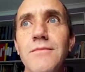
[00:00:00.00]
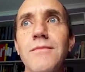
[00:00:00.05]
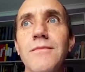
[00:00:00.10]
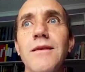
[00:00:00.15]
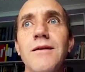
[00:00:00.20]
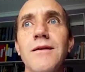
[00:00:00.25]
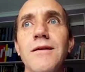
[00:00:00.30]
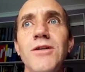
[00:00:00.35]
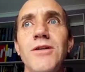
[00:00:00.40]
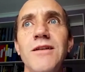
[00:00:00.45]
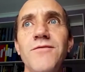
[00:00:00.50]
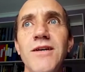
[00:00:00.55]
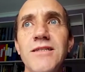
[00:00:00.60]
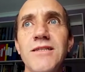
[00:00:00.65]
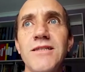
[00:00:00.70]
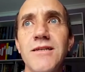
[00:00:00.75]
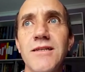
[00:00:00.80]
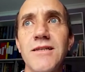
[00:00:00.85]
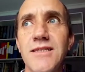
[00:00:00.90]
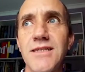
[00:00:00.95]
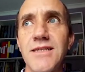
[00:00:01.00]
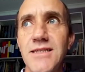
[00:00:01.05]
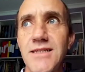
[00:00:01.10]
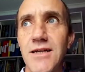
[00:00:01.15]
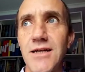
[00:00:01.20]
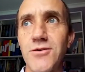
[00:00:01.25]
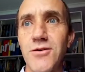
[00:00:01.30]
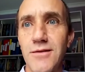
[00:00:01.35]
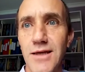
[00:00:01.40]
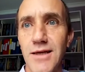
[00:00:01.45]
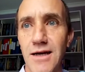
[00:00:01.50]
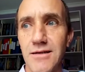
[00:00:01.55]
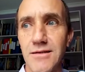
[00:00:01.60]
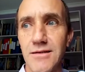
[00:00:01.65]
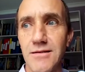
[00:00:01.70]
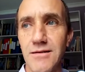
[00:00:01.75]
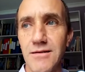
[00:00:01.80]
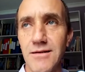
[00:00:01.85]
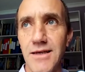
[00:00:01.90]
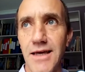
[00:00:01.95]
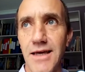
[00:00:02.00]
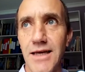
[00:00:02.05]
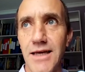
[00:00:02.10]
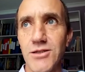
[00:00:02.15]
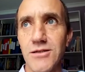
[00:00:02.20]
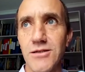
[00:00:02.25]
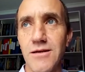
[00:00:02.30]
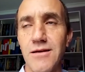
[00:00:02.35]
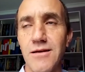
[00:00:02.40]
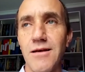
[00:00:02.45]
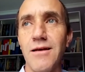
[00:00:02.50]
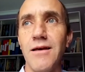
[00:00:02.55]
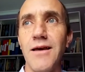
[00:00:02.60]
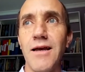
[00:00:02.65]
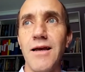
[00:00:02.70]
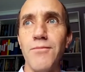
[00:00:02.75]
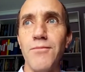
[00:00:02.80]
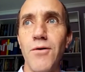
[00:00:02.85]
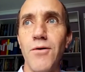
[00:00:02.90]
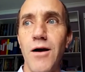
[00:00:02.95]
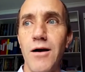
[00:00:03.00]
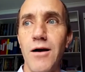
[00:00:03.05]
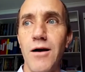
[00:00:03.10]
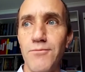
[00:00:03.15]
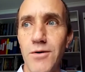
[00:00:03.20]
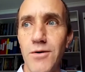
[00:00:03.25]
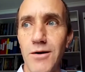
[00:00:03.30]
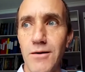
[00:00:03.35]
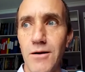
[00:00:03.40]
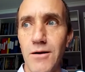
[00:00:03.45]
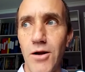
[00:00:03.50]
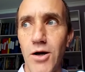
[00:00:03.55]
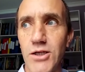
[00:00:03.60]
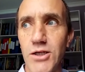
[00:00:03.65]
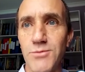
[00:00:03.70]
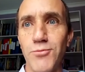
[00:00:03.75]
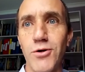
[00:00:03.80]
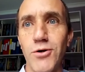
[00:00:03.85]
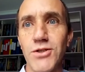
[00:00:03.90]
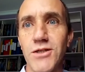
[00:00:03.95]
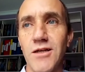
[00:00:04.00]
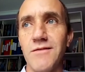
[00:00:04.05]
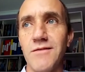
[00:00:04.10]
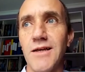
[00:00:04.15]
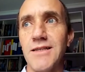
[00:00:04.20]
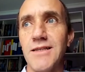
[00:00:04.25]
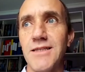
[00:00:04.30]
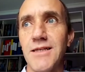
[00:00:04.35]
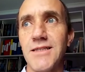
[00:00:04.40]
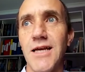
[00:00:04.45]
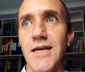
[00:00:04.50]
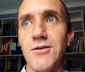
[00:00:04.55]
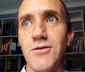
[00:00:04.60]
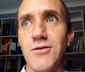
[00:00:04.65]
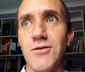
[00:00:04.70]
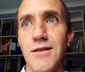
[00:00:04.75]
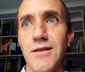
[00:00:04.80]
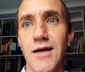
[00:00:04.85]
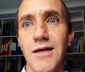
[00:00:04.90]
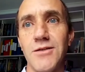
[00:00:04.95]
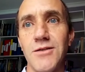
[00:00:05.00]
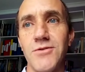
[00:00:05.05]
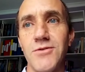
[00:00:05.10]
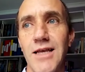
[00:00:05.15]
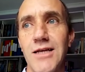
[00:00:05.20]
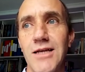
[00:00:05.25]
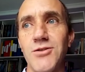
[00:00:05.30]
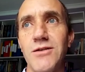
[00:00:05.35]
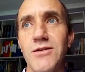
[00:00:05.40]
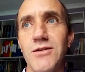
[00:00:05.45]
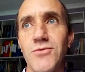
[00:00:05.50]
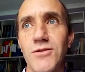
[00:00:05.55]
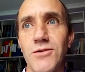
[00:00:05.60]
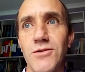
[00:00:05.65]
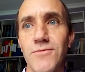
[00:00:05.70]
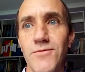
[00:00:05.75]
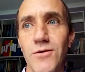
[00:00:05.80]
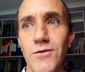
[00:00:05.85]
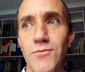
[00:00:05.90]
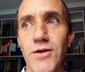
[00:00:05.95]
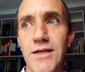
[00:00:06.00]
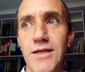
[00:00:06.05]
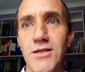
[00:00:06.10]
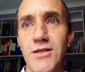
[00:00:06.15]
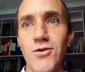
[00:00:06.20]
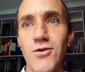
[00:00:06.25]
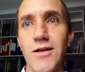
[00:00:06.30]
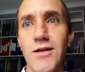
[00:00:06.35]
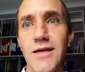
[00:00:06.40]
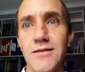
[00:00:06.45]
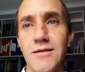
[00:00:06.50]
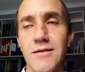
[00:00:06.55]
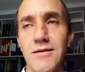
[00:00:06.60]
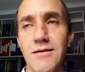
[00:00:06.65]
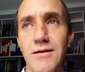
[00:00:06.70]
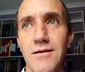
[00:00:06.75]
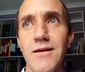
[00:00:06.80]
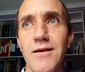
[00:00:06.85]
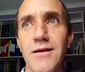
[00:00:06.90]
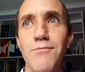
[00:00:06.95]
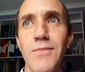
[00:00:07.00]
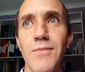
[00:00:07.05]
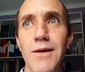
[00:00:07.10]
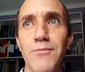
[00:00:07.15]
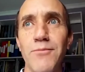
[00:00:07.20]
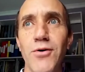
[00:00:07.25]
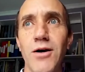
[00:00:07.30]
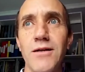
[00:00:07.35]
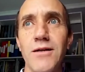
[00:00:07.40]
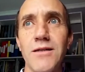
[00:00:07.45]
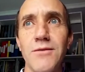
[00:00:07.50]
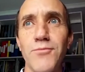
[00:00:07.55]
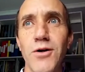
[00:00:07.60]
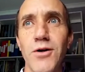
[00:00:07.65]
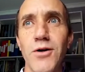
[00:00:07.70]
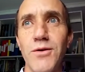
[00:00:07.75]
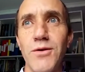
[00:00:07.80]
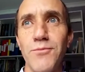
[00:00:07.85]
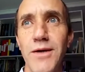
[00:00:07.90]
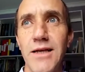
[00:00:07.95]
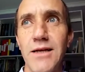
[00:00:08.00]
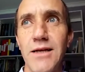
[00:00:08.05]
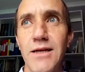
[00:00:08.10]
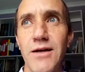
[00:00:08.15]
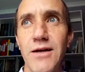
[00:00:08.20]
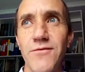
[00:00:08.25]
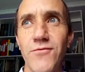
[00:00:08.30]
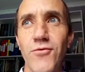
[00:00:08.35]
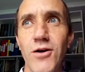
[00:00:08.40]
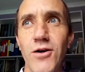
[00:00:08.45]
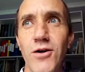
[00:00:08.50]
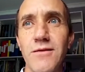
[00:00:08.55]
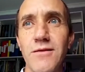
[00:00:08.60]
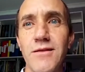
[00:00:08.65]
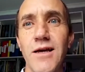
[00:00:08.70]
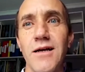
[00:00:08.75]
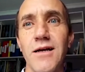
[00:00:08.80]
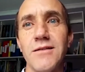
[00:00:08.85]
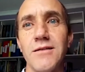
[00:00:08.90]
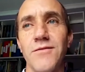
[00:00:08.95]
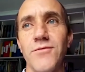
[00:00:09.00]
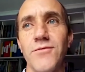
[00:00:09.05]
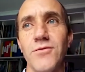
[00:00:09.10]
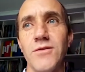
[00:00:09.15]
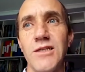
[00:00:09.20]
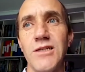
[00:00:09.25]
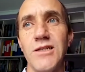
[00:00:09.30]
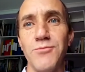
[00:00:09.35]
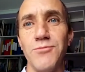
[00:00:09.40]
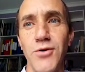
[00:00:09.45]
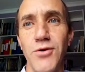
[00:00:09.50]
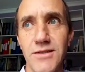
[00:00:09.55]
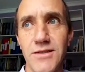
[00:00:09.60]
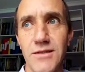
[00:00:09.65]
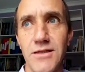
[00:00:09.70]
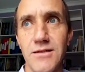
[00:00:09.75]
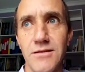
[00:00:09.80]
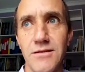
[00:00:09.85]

We invested 600,000 cash, and a large portion of that 600,000 was from rent collected. My partner probably paid about 400,000 for the deposit,